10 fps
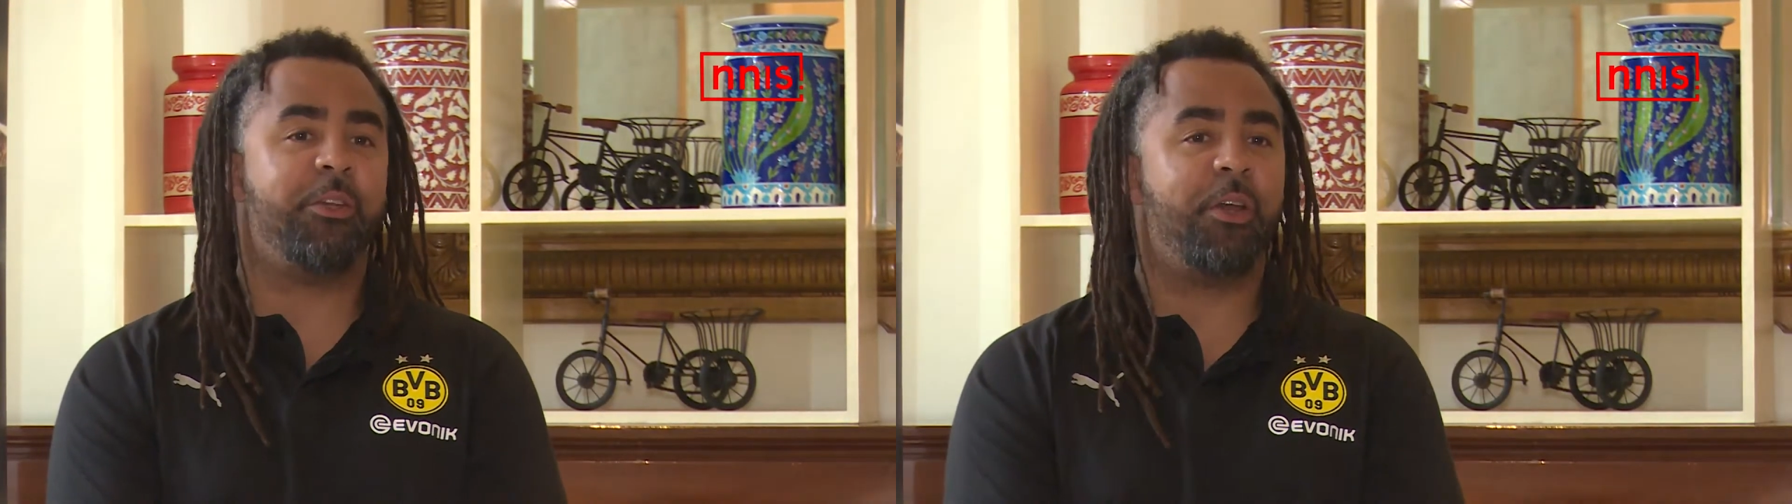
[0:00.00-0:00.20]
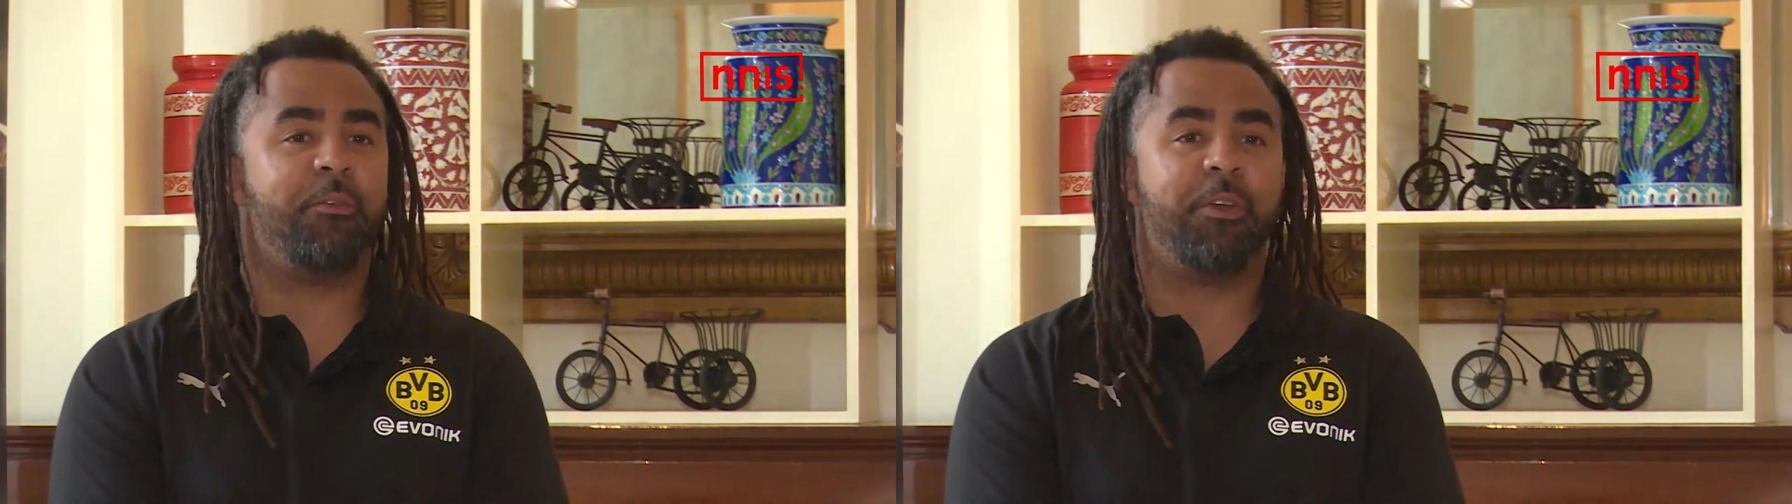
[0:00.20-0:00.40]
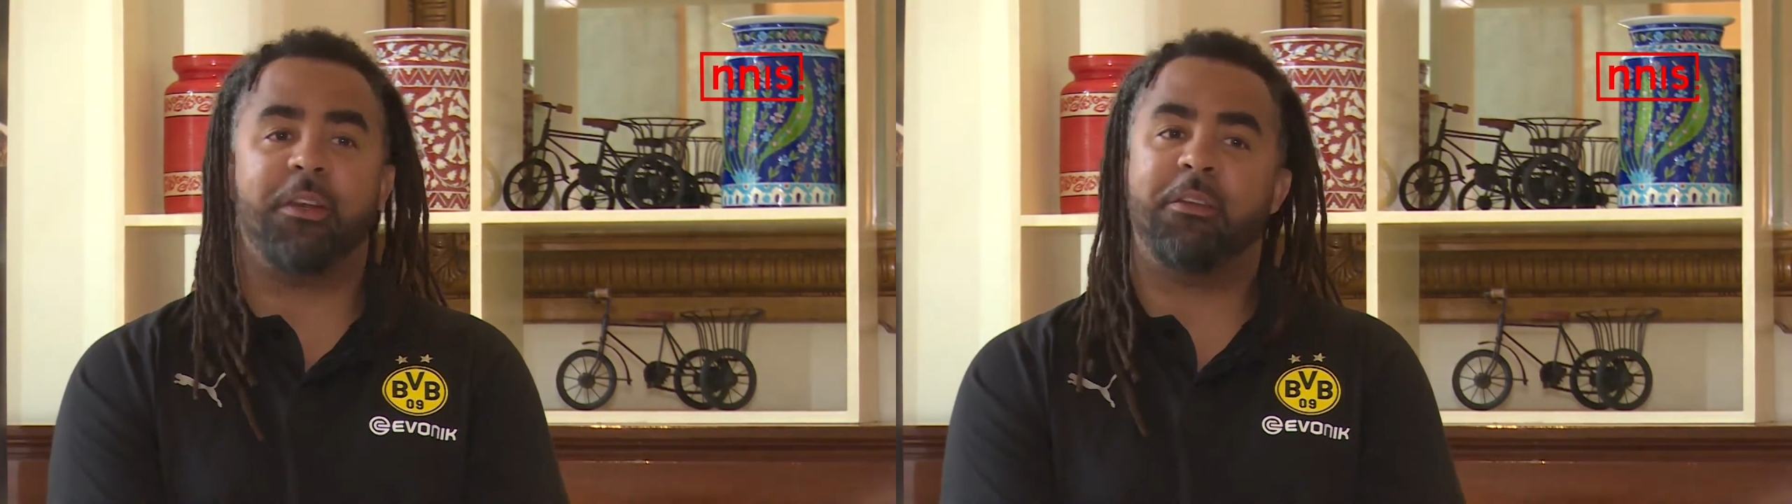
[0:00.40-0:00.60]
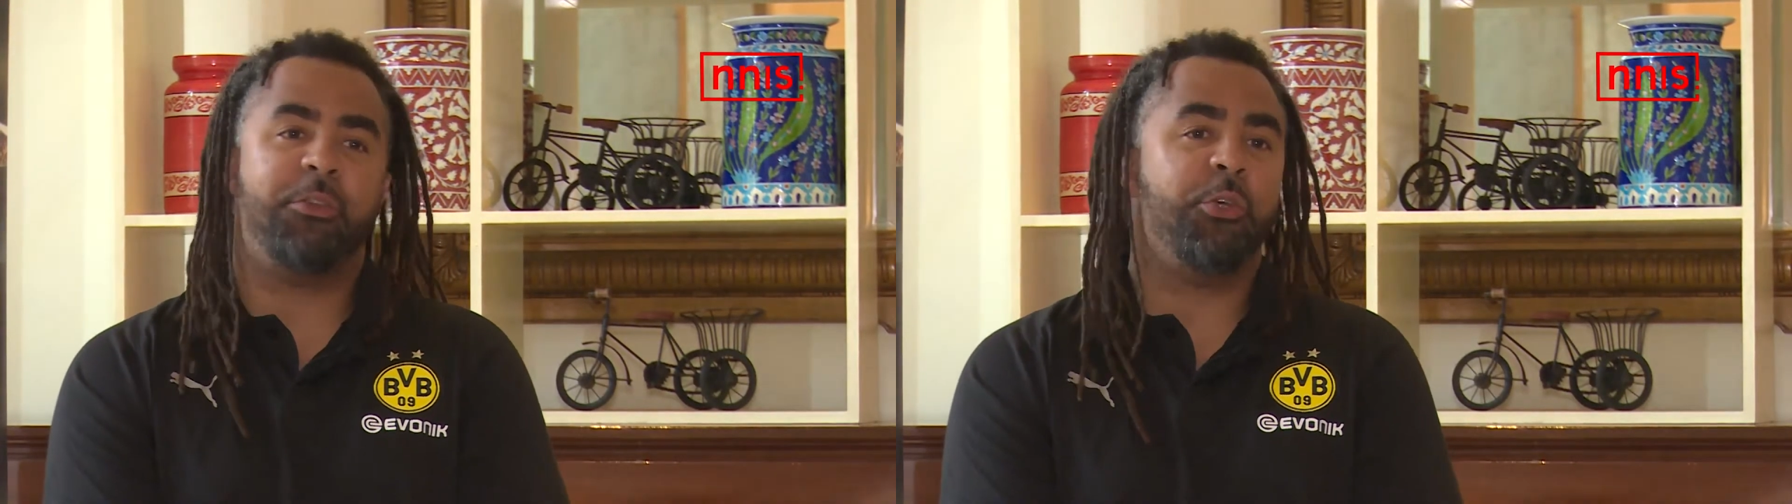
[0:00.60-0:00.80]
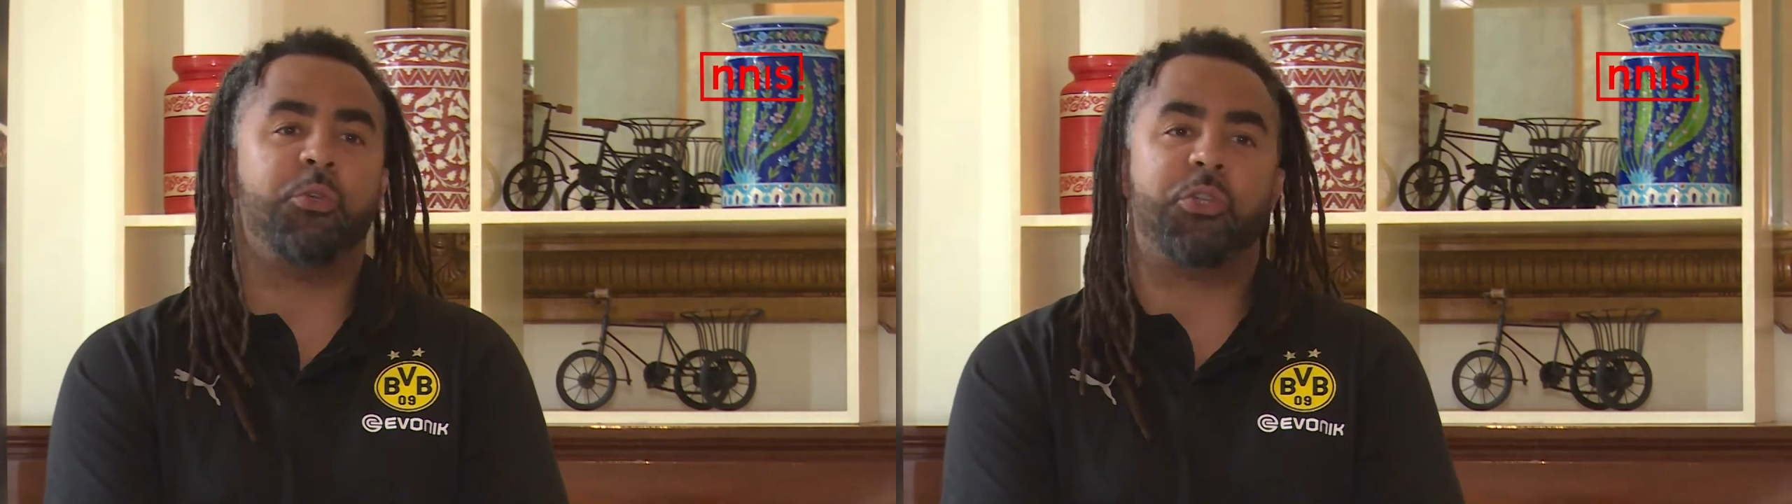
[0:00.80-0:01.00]
you have a
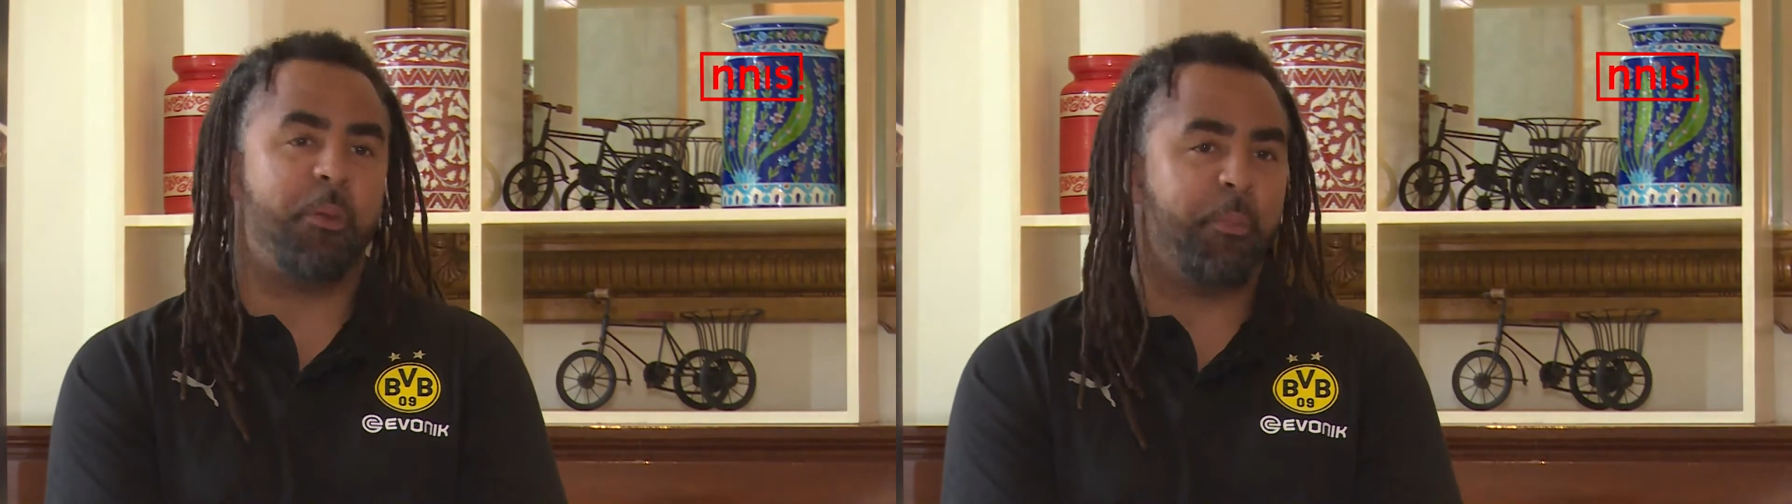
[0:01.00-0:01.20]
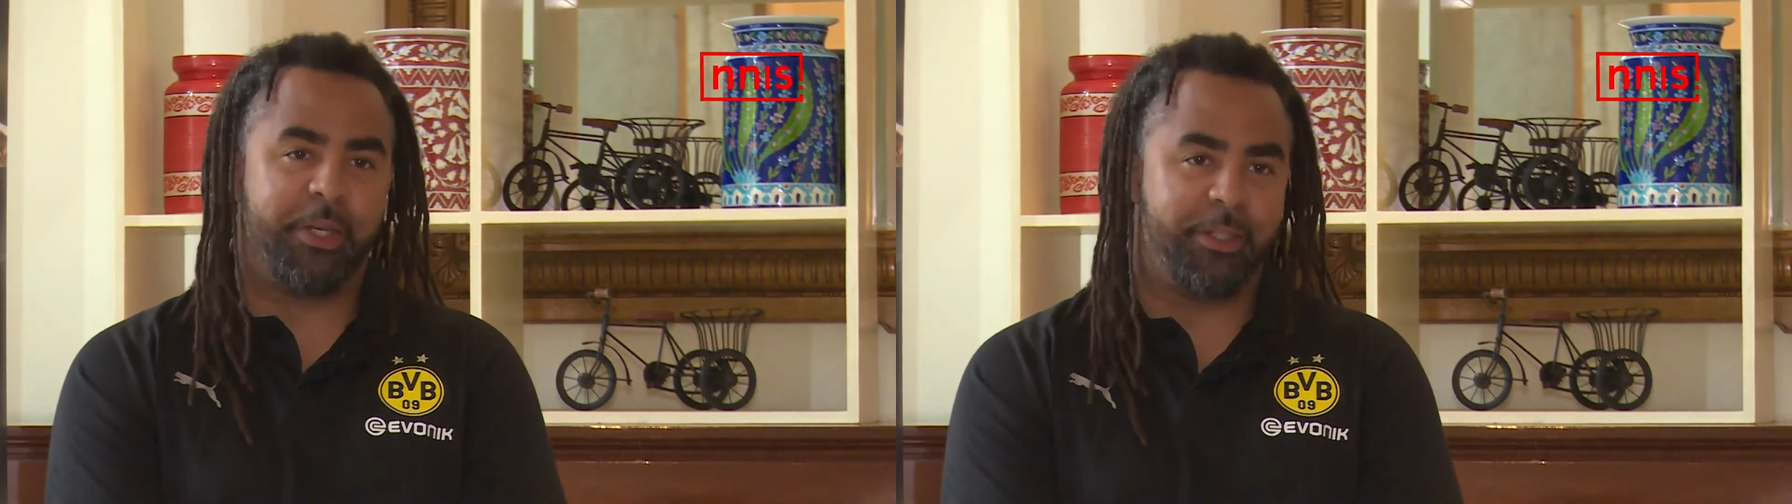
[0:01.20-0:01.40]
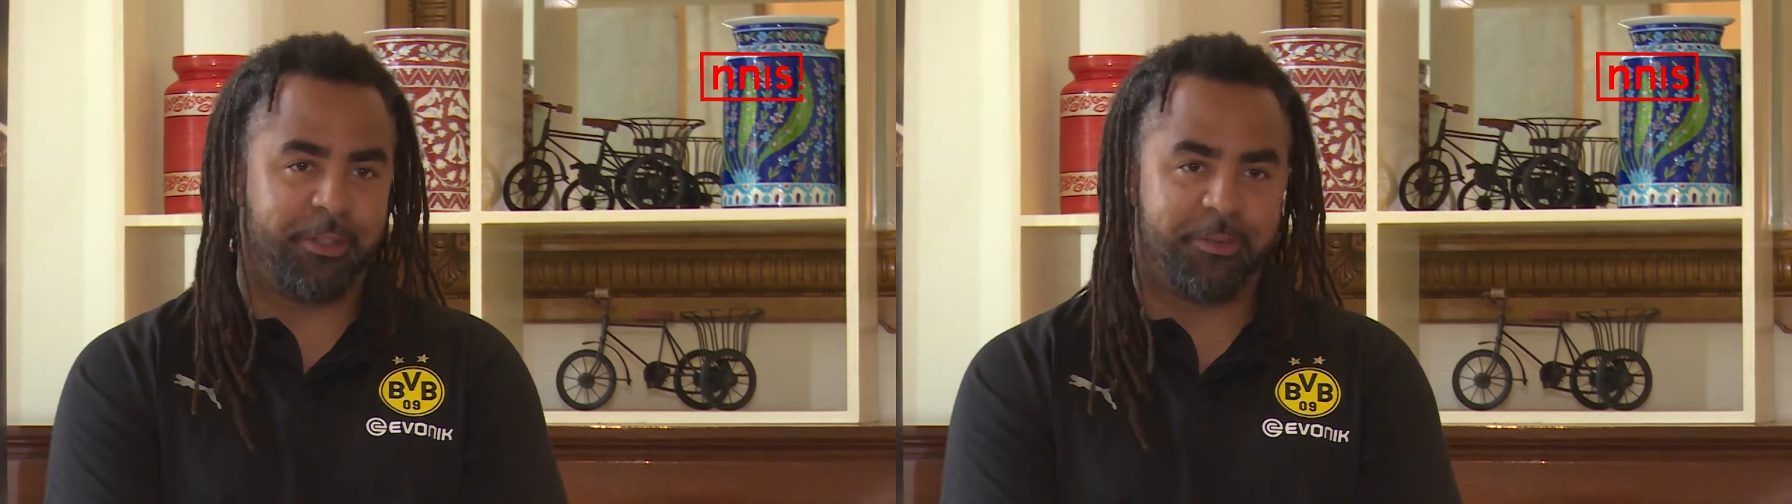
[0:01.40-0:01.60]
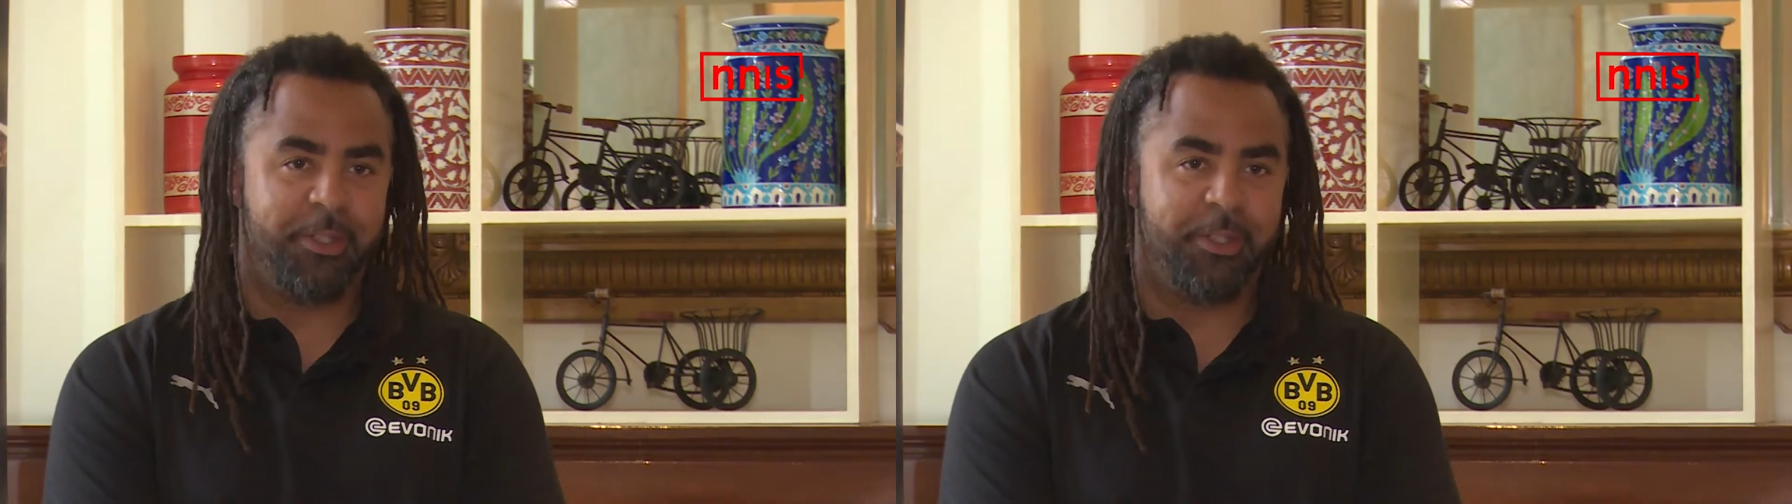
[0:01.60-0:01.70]
huge competitor.